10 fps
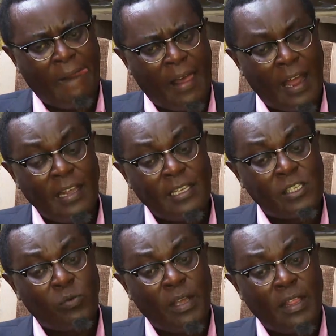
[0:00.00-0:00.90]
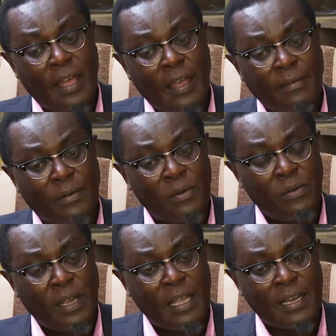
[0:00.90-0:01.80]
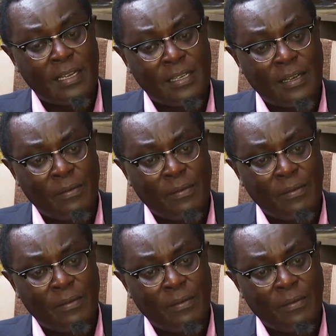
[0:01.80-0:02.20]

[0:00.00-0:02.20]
At least with Uhuru Kenyatta.